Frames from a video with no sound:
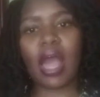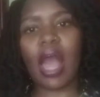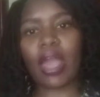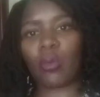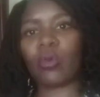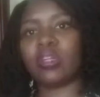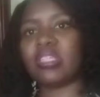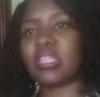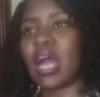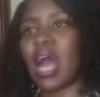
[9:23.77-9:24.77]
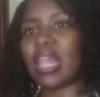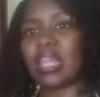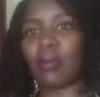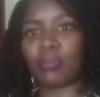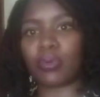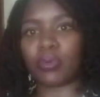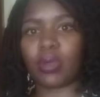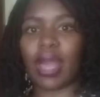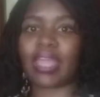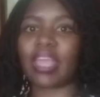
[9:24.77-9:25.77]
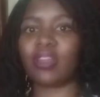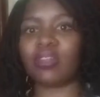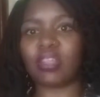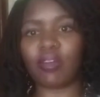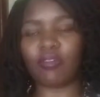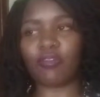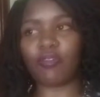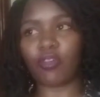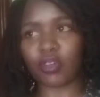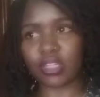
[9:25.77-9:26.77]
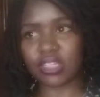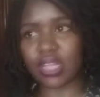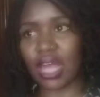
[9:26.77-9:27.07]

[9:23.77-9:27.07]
I want a Lambo, I cannot afford it.